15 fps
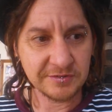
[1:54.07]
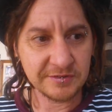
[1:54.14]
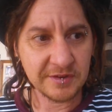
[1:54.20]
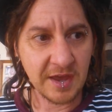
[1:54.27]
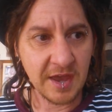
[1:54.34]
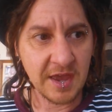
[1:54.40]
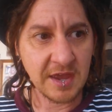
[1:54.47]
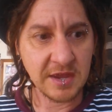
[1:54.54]

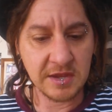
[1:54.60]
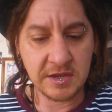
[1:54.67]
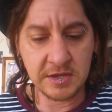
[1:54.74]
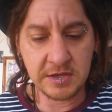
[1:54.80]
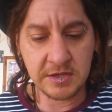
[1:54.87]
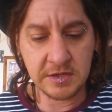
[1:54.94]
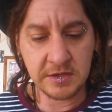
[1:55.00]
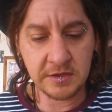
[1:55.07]

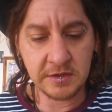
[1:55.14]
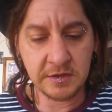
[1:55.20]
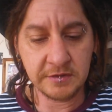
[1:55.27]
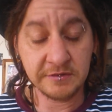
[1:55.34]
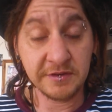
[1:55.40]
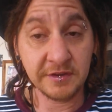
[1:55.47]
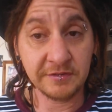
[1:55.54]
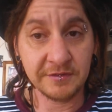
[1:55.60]
day
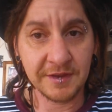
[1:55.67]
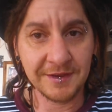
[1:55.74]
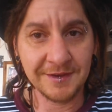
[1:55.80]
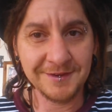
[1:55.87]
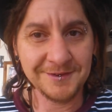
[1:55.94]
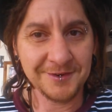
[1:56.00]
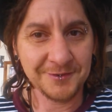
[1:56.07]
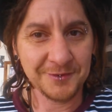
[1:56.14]

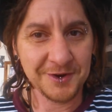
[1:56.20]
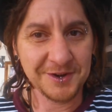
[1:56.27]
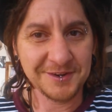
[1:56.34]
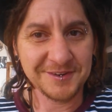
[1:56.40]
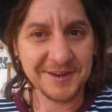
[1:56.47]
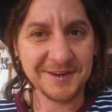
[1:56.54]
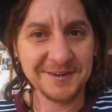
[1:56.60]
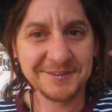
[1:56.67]
16. I wrote
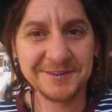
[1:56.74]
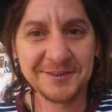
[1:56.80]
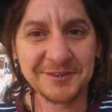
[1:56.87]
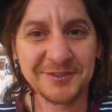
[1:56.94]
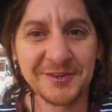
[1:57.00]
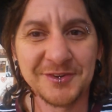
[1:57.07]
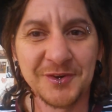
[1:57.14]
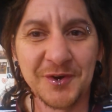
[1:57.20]
it down
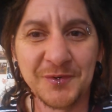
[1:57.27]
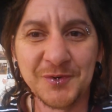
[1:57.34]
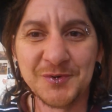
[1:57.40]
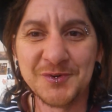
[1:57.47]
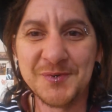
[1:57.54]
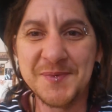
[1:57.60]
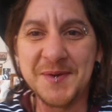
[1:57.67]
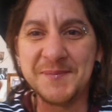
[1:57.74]
because I knew I
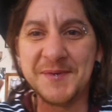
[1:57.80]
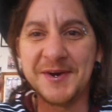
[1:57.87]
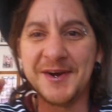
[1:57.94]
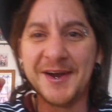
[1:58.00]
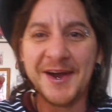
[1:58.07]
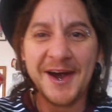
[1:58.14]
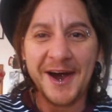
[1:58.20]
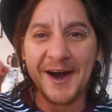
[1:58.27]
wouldn't remember.
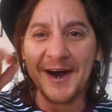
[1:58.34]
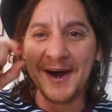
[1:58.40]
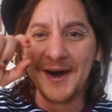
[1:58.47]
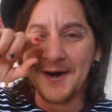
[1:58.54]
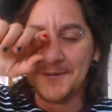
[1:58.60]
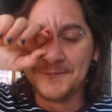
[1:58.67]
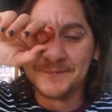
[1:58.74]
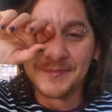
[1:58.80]

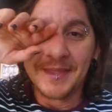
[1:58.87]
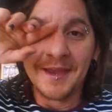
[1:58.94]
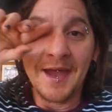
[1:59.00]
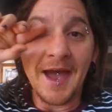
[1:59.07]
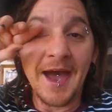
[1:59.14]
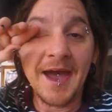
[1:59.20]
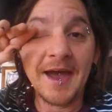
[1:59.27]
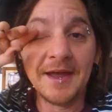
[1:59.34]

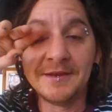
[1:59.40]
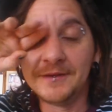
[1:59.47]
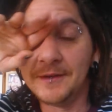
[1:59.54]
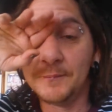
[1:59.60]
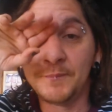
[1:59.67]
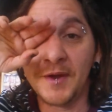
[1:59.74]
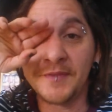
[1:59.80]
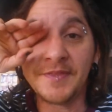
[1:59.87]

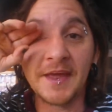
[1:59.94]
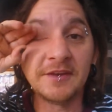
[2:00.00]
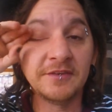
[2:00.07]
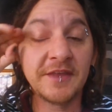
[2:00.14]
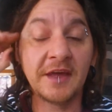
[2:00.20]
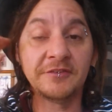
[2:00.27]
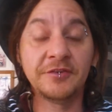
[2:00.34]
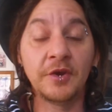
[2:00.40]
But
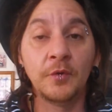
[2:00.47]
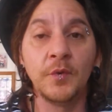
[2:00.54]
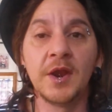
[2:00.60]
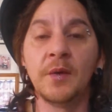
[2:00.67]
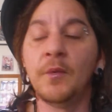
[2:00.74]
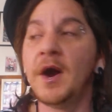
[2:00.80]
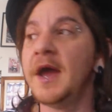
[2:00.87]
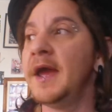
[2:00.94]
then that sort of
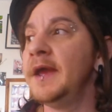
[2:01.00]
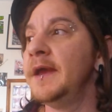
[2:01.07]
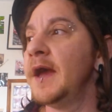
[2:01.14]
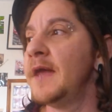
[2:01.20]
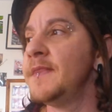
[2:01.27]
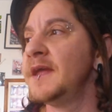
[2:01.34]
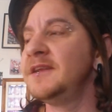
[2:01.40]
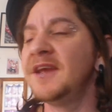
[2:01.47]
went away.
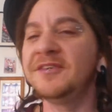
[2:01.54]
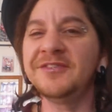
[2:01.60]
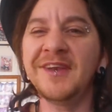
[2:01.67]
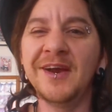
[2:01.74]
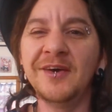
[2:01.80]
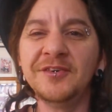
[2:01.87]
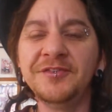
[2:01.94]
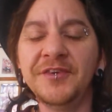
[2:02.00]
And then
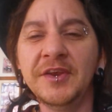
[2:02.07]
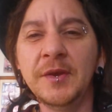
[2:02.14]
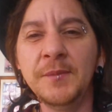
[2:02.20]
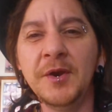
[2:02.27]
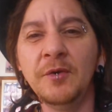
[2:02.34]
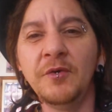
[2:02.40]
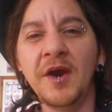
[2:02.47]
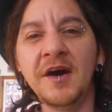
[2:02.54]
yesterday I was feeling a
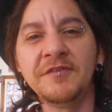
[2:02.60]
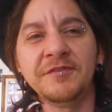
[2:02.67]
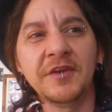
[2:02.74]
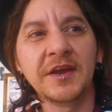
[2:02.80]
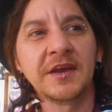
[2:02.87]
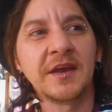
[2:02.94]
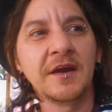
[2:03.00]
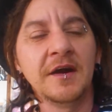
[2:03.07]
bit rough,
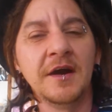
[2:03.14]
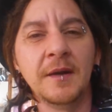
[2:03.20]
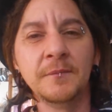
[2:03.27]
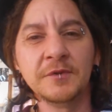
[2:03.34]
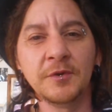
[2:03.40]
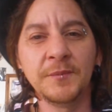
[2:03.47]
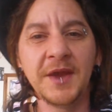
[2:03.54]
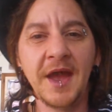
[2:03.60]
a
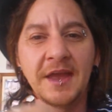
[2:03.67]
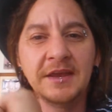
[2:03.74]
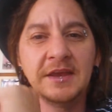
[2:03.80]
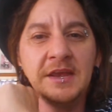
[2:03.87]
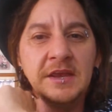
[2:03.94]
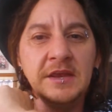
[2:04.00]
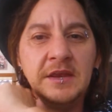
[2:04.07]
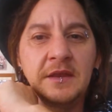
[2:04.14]
little bit
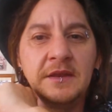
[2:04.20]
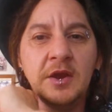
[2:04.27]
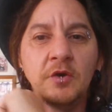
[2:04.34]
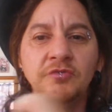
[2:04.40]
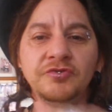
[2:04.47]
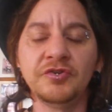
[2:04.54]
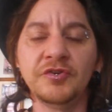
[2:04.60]
achy in the old